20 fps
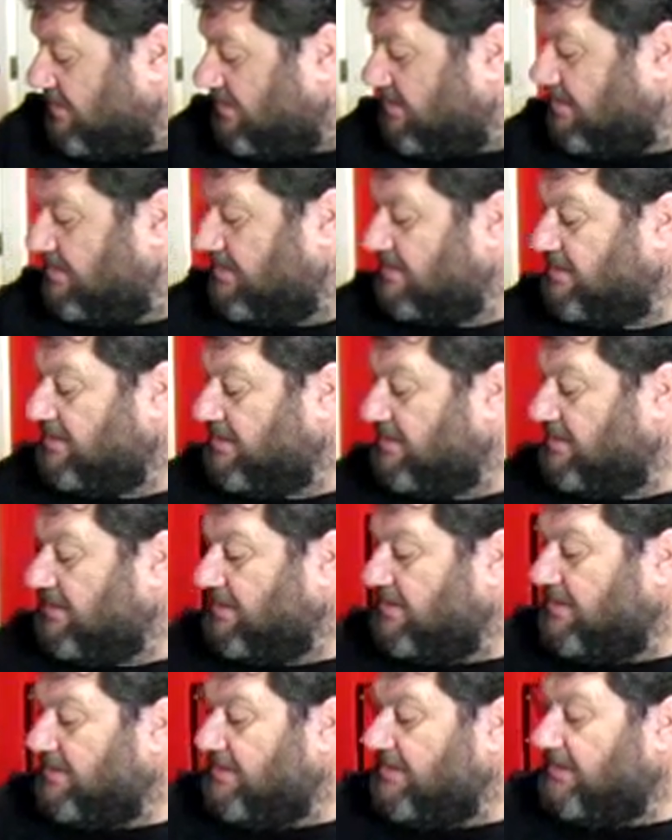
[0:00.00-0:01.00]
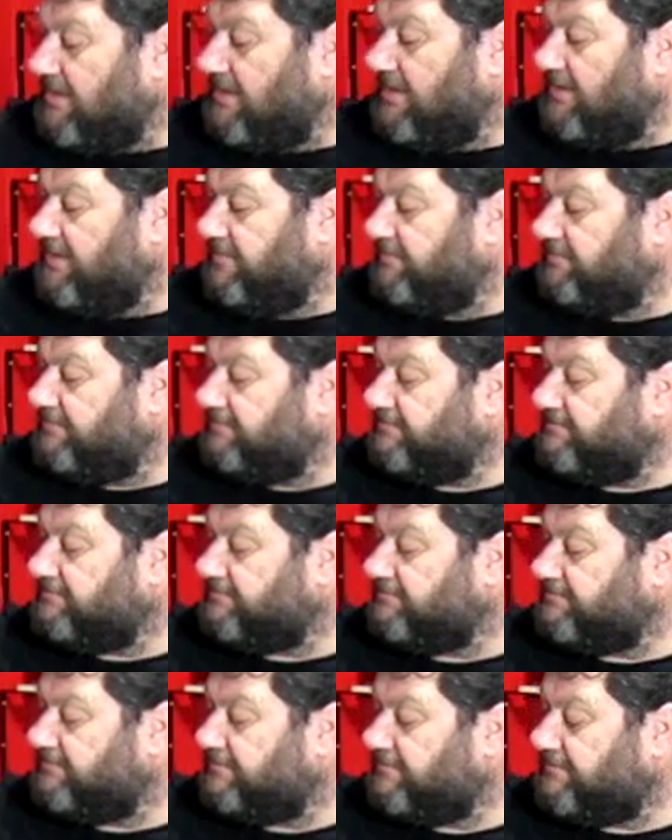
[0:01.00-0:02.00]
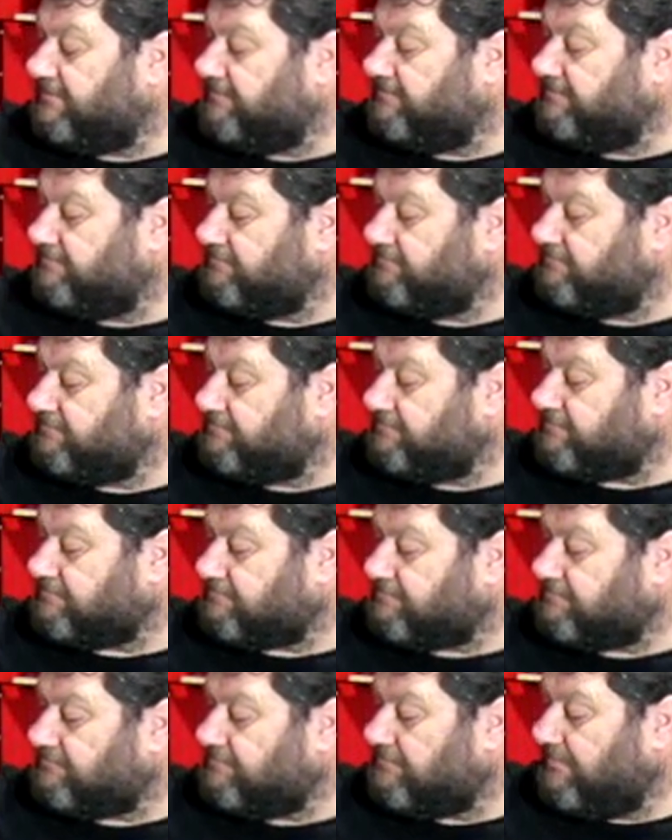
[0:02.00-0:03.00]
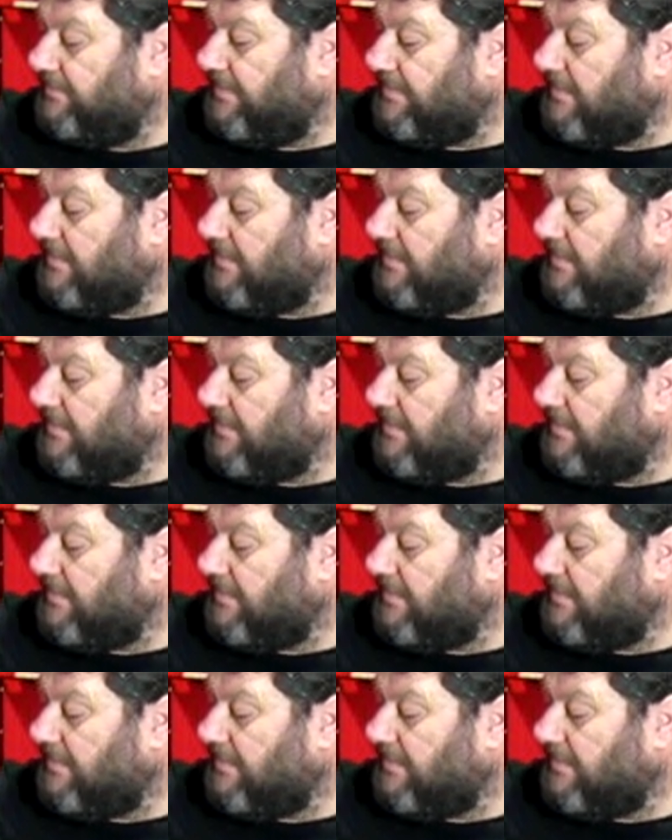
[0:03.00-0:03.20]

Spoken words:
[no speech]